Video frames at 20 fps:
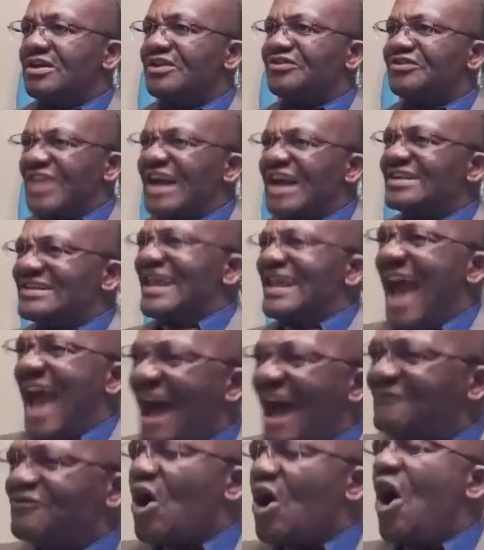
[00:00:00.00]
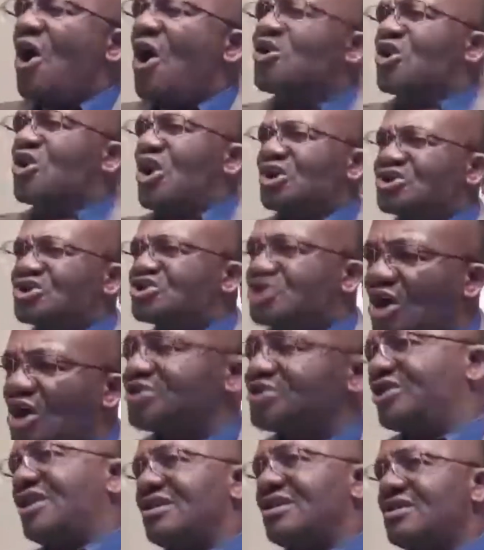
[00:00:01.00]
That they have no
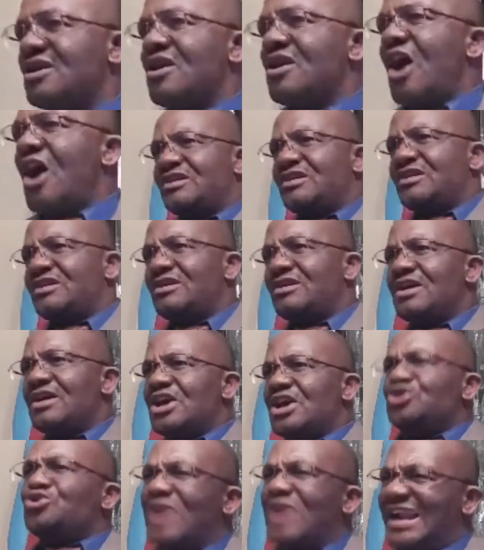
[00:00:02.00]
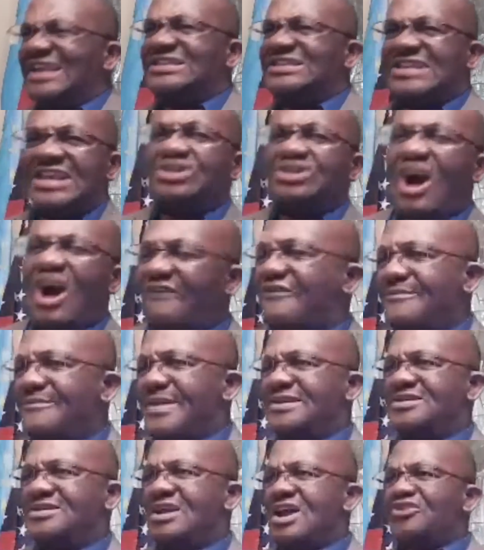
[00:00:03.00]
custodian. United States
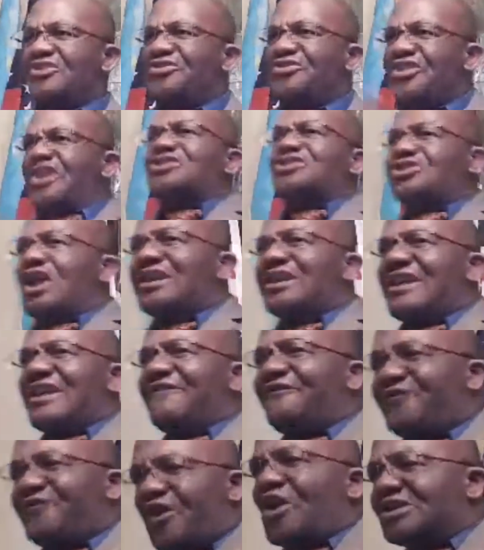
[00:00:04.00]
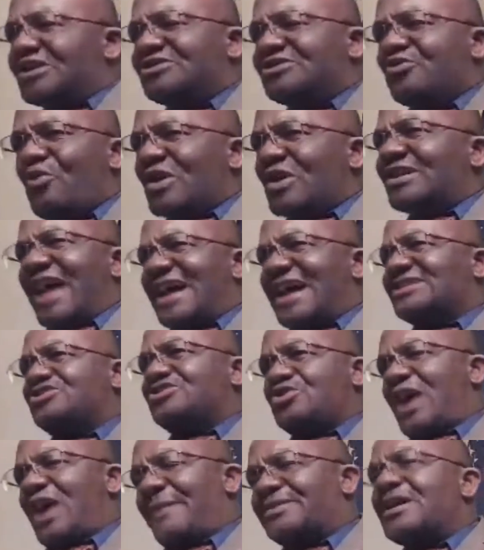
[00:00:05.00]
government does not influence what has
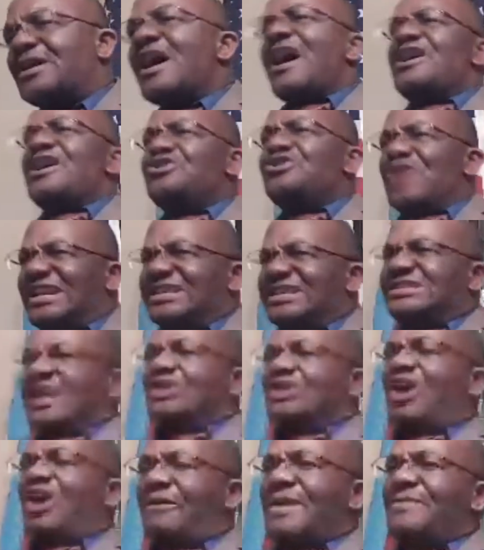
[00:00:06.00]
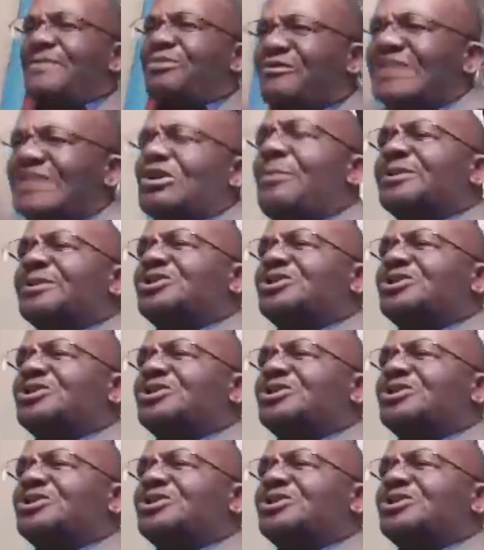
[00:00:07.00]
to happen. United States government provide